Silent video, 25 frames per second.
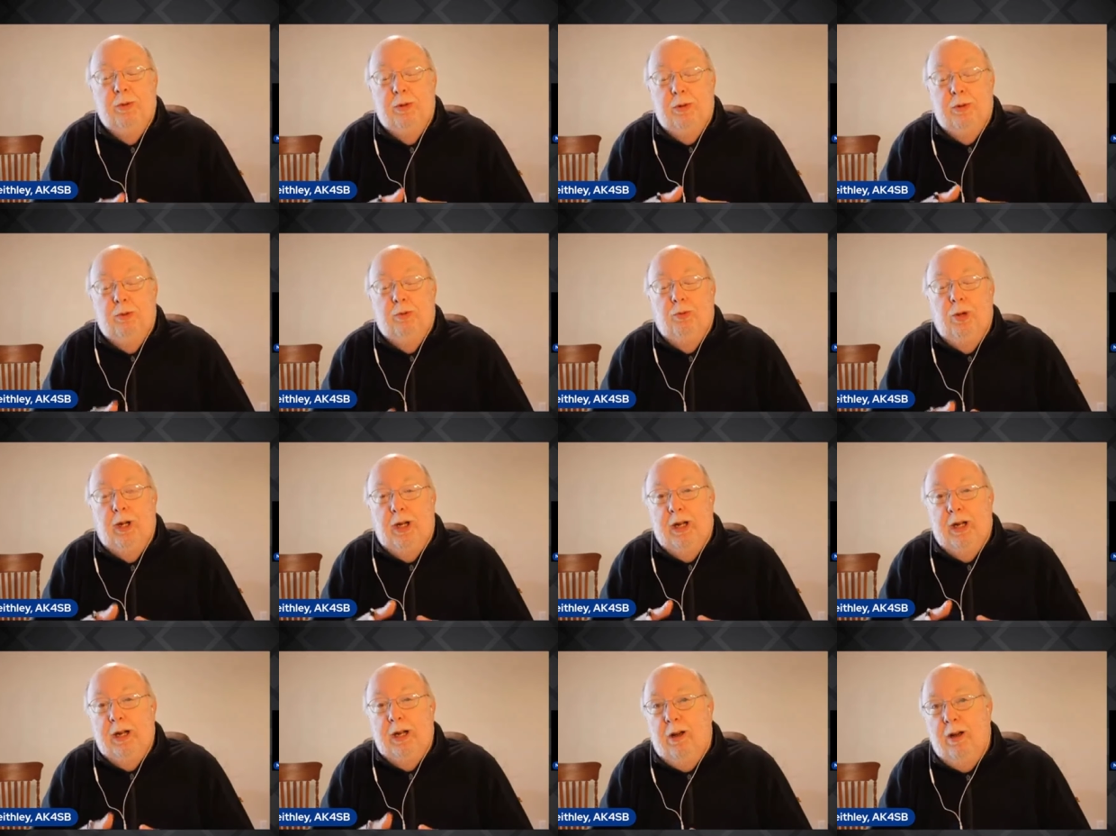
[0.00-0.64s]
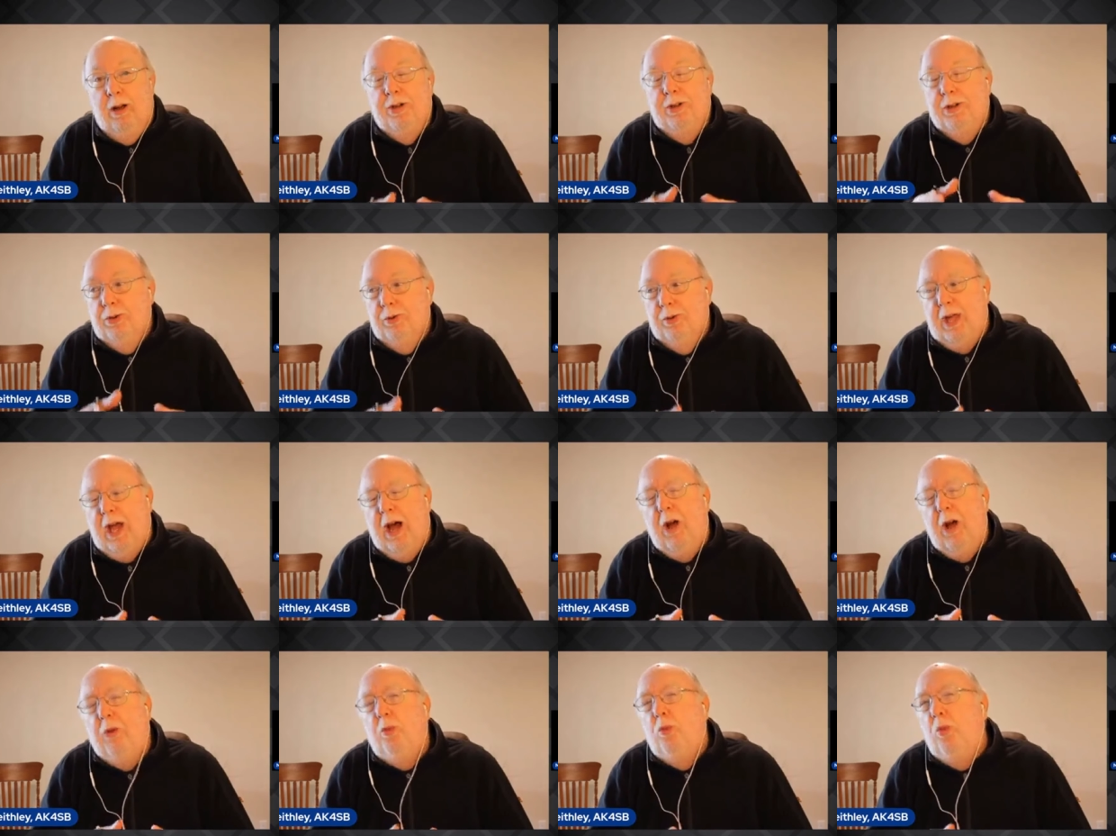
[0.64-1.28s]
really onto
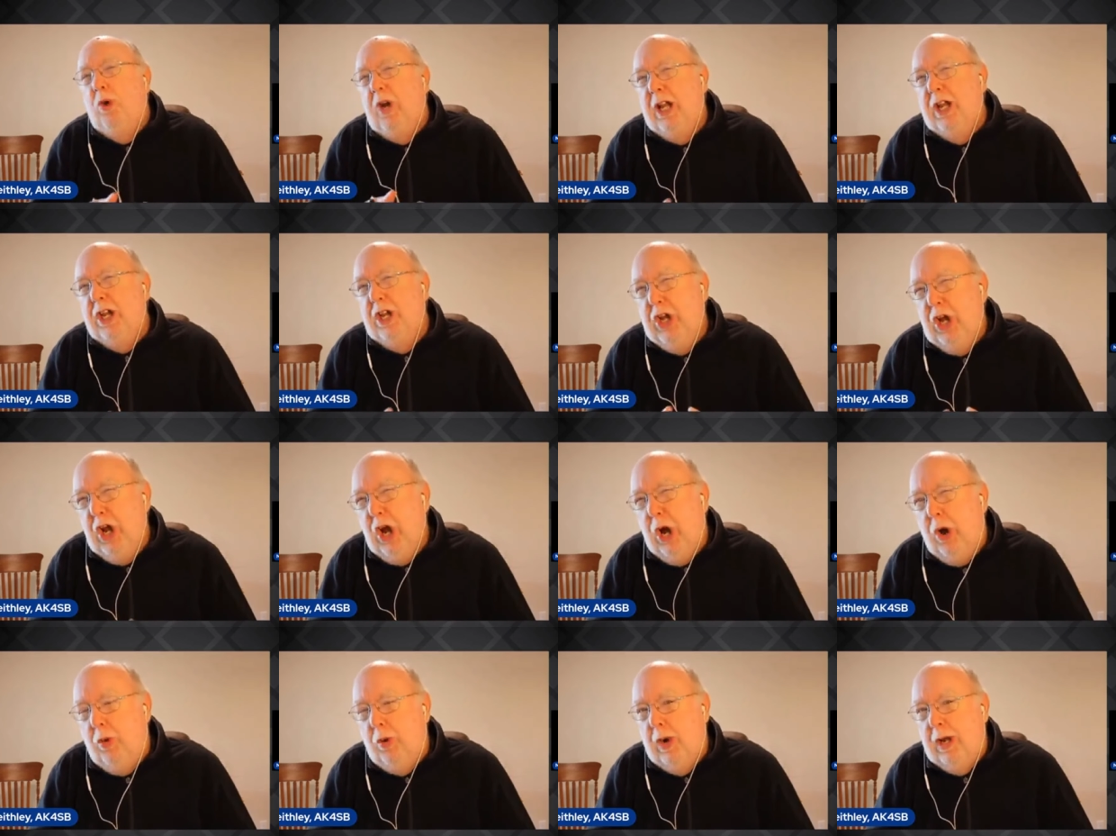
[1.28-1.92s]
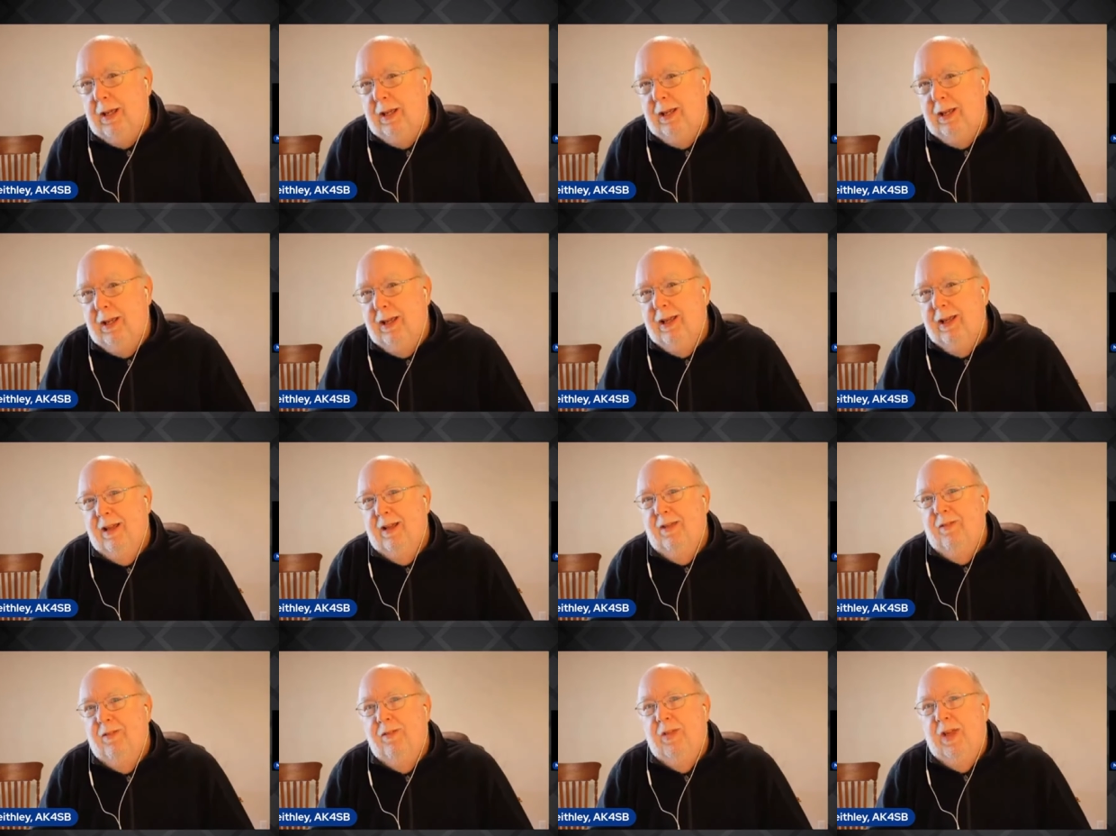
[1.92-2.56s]
without really knowing
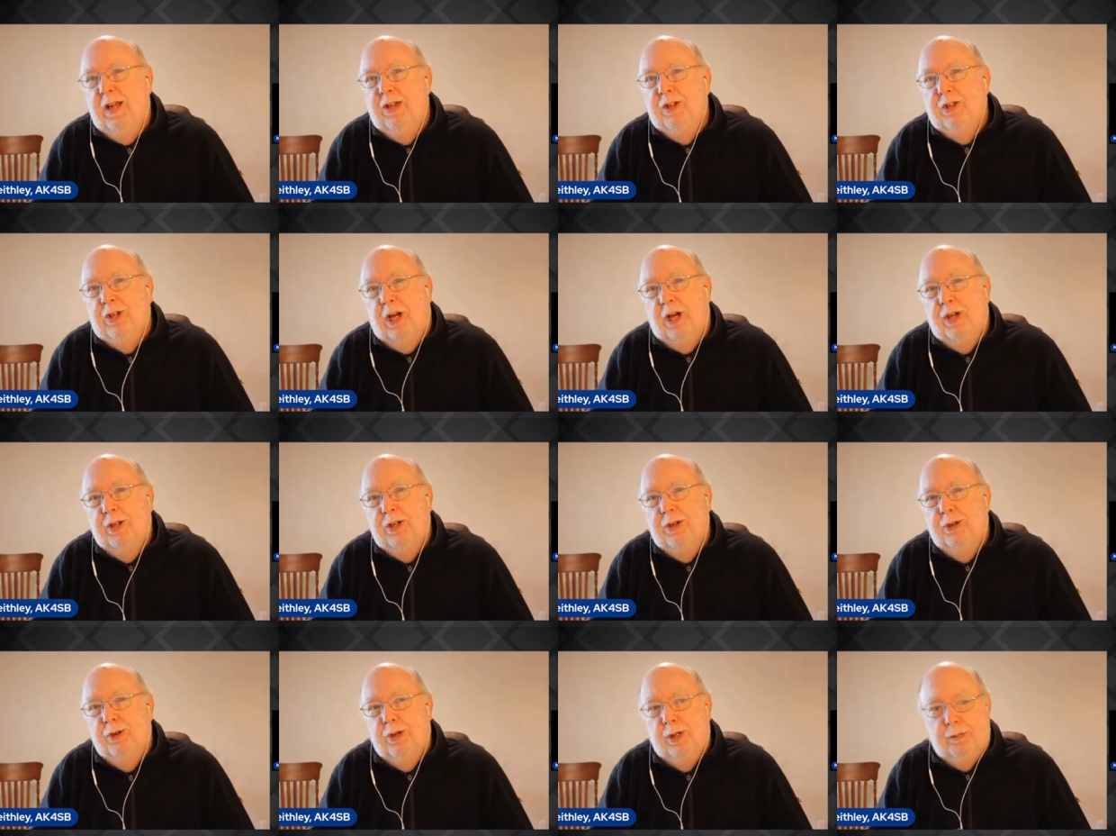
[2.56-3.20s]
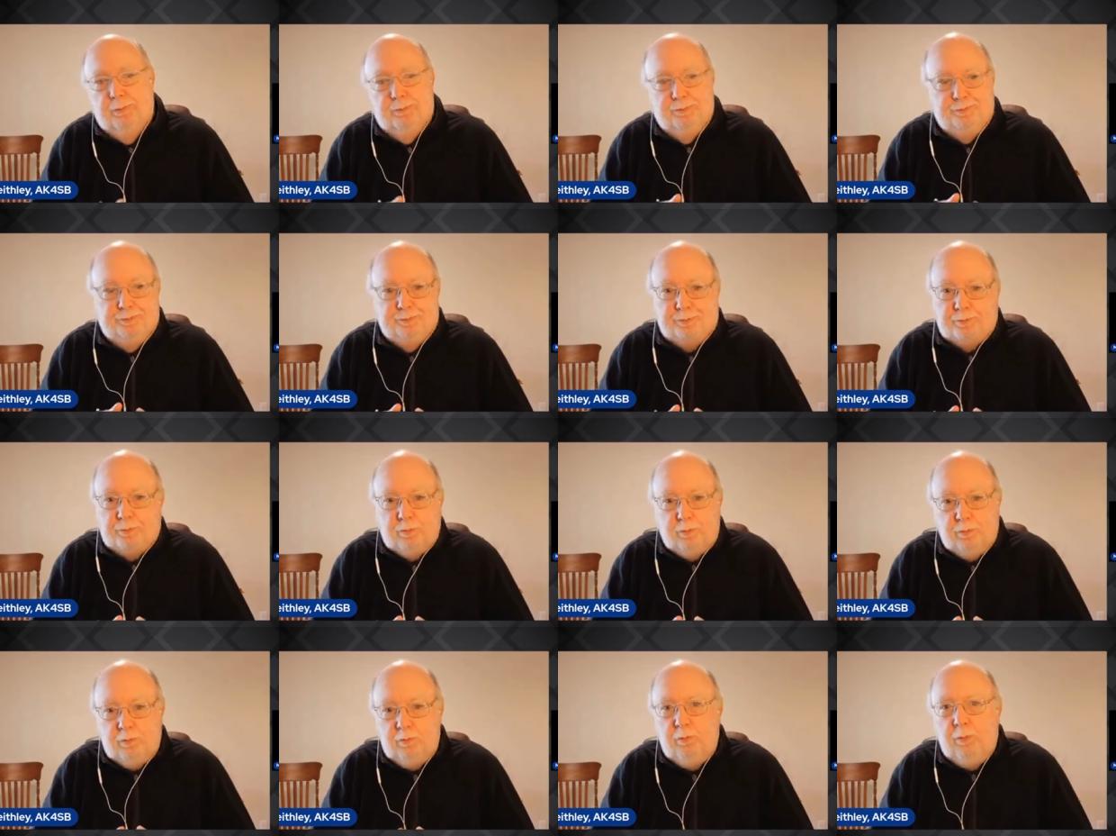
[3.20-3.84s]
that he's onto it,
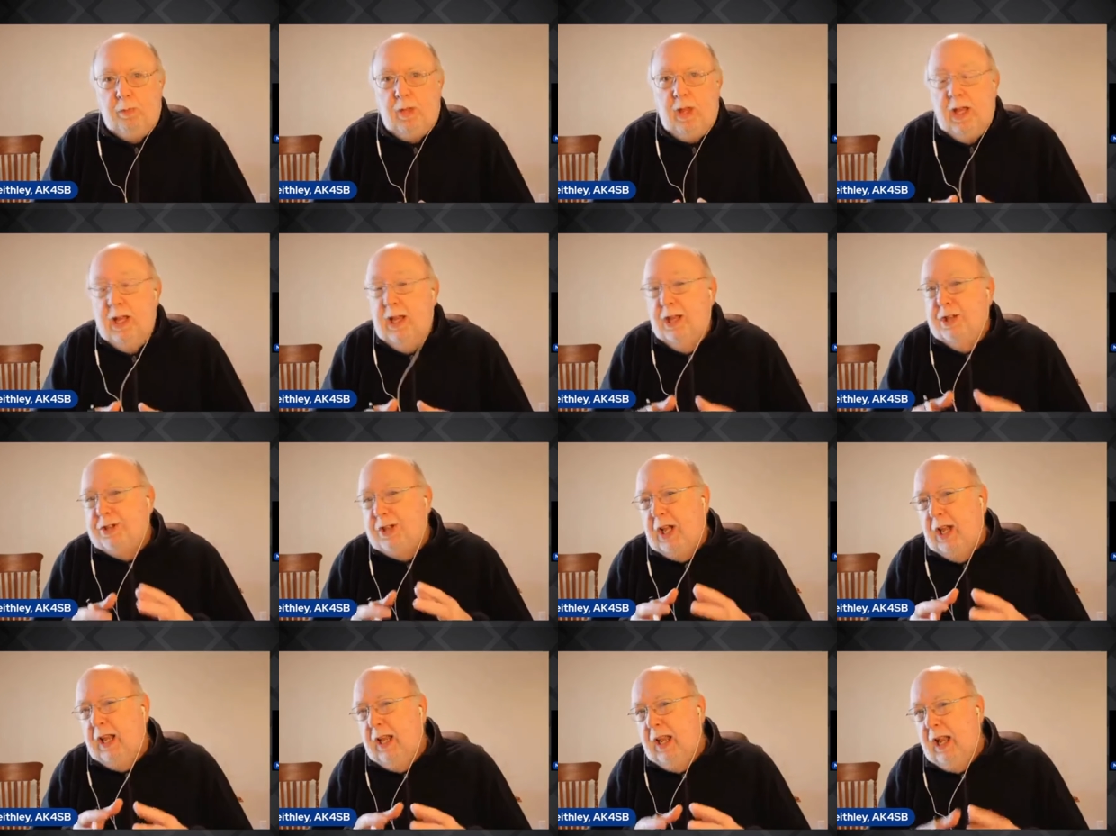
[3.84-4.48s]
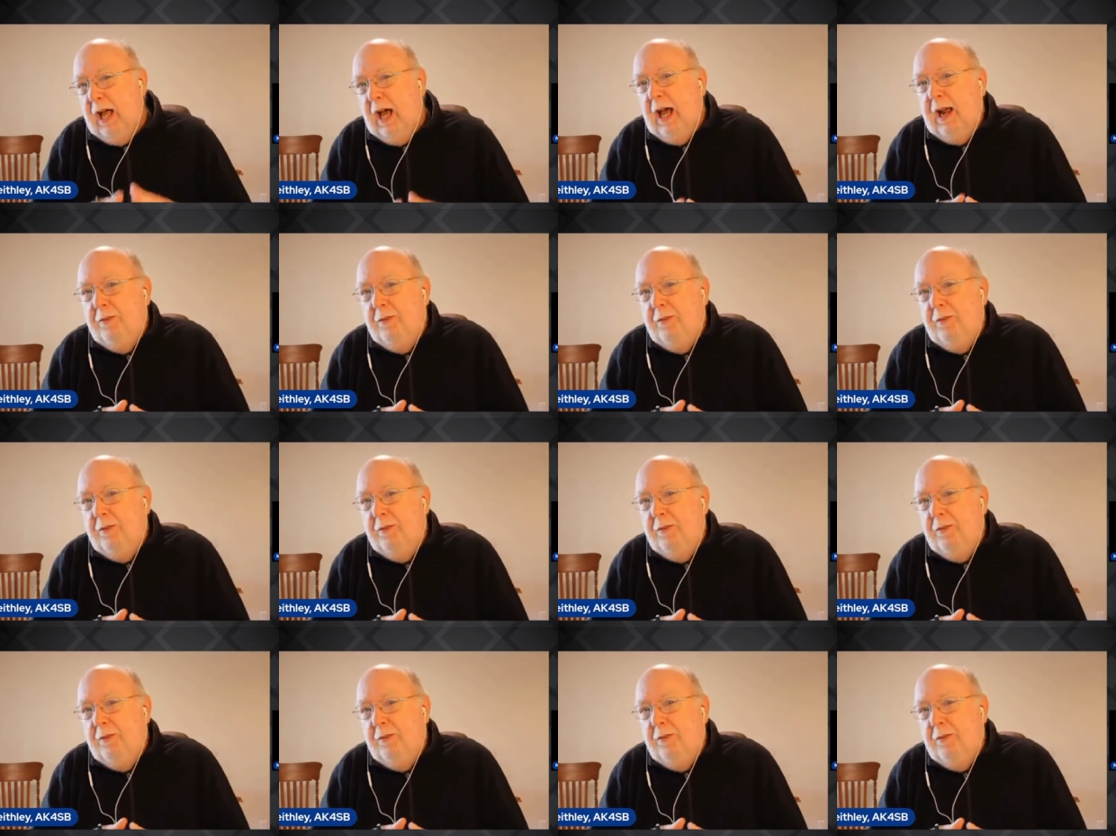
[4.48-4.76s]
is a lot of